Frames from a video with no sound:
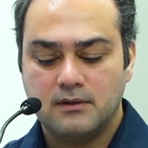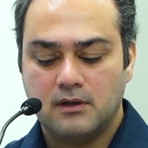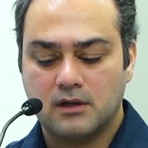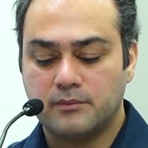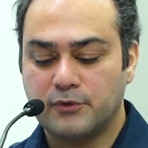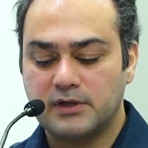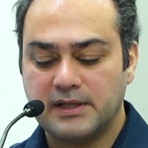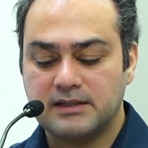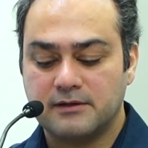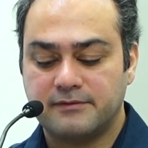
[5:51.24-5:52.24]
A
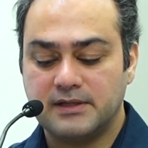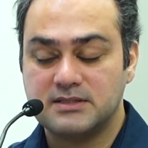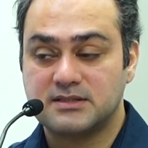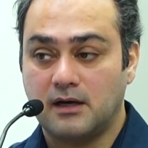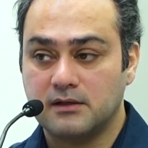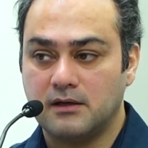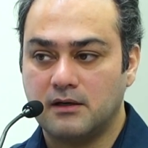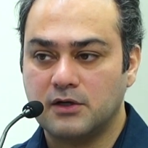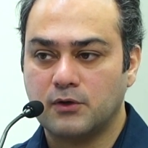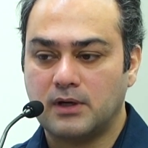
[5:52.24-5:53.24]
community that feels
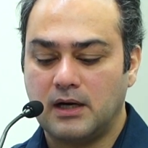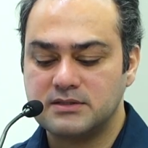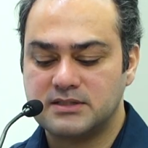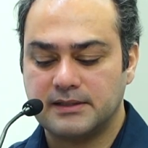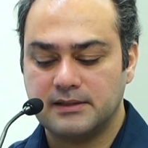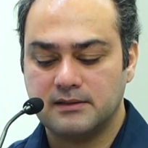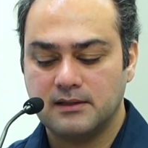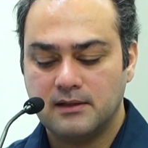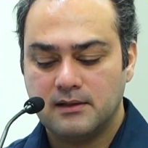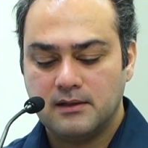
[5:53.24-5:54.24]
unheard or unseen
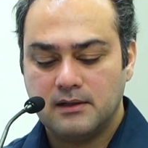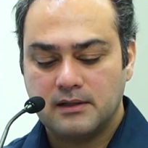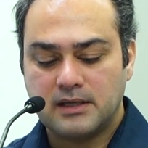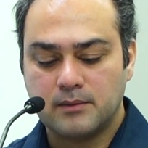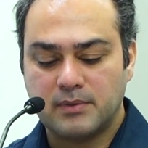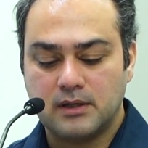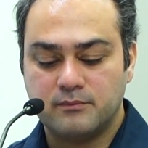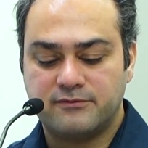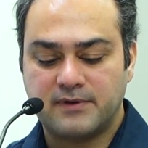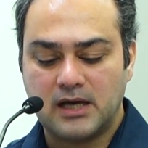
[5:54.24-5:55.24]
can become
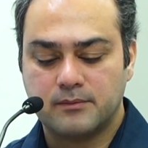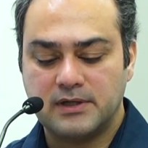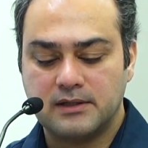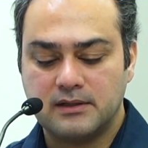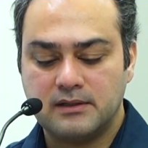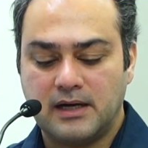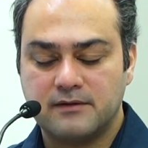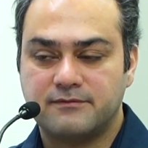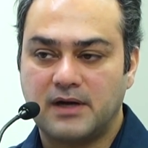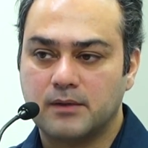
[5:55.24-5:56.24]
fragmented,
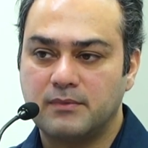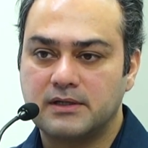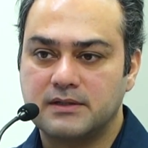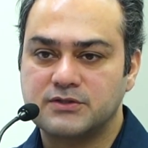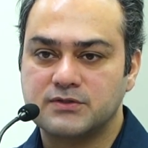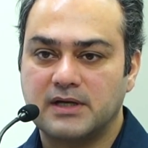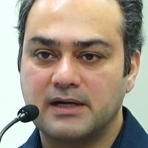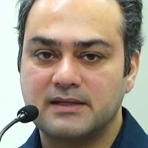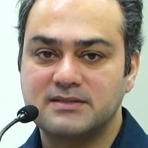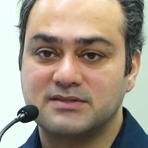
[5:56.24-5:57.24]
and fragmented
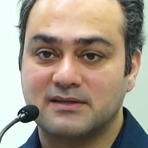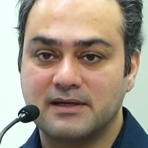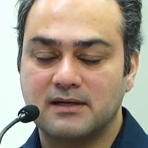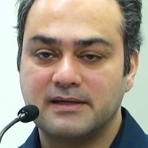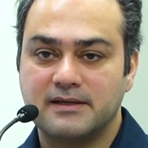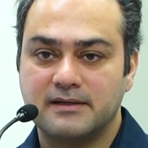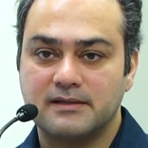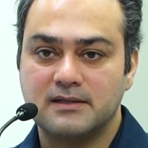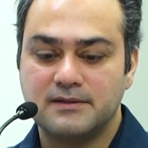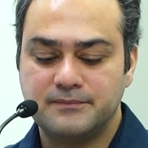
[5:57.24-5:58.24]
societies rarely heal.